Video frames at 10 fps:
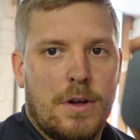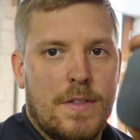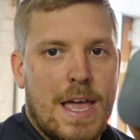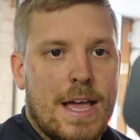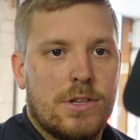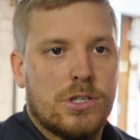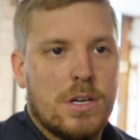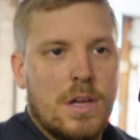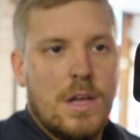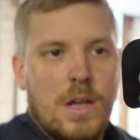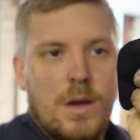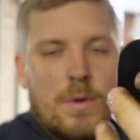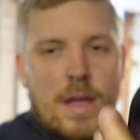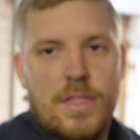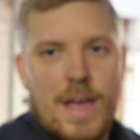on the edge
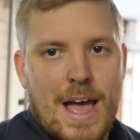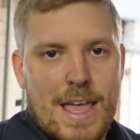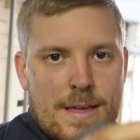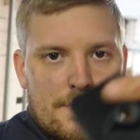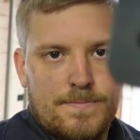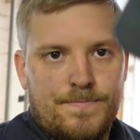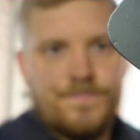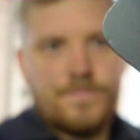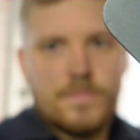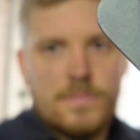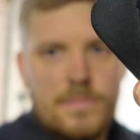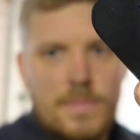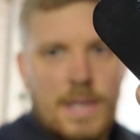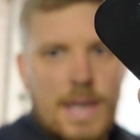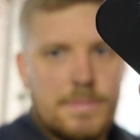with a
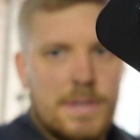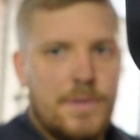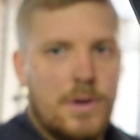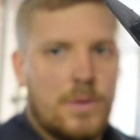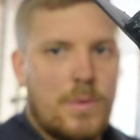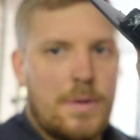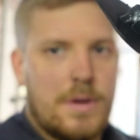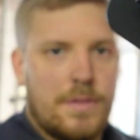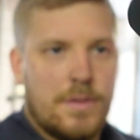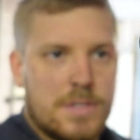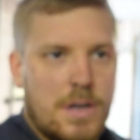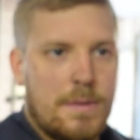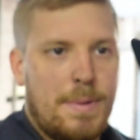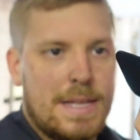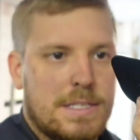captive nut welded on the other
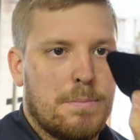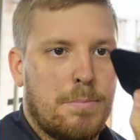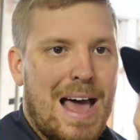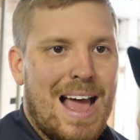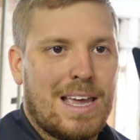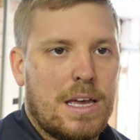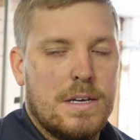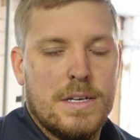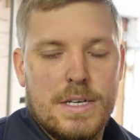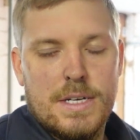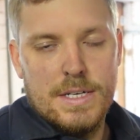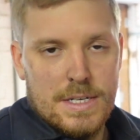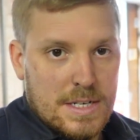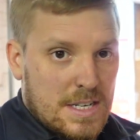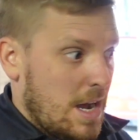side, painted black.
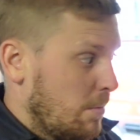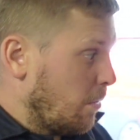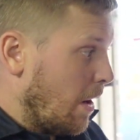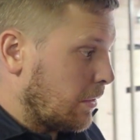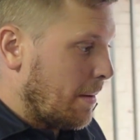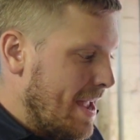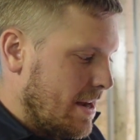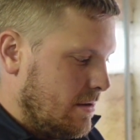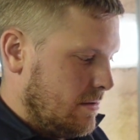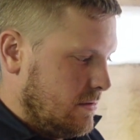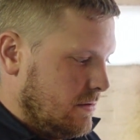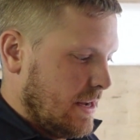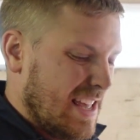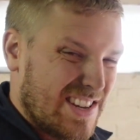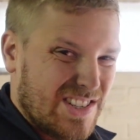We'll weld them in.
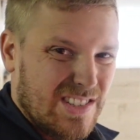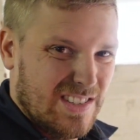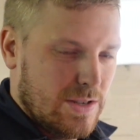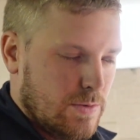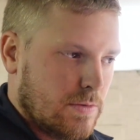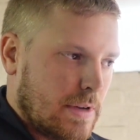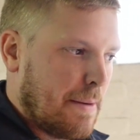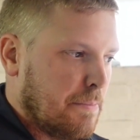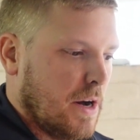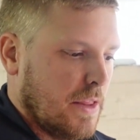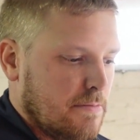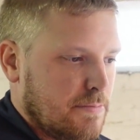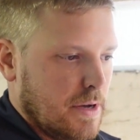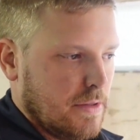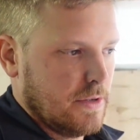Now yes, you can buy them,
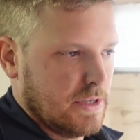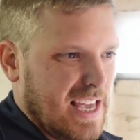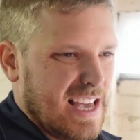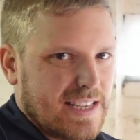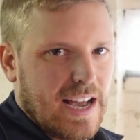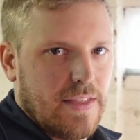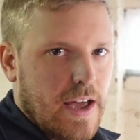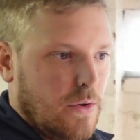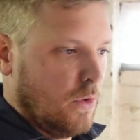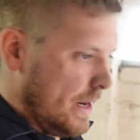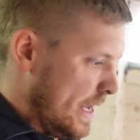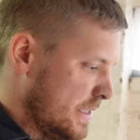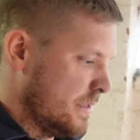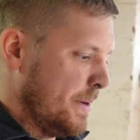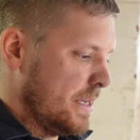but there's kits out there and all it
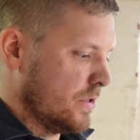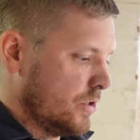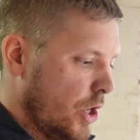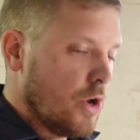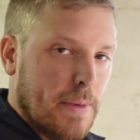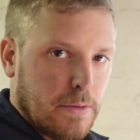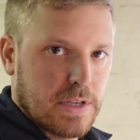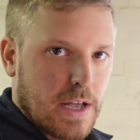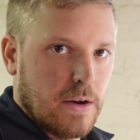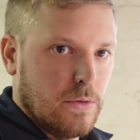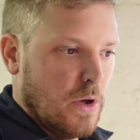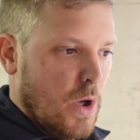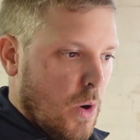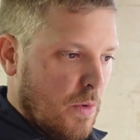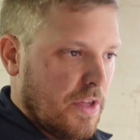is a piece of 2mm steel
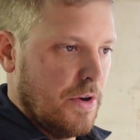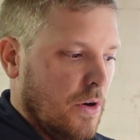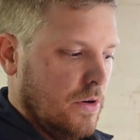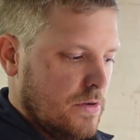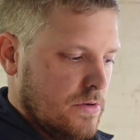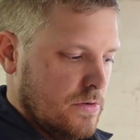with a nut.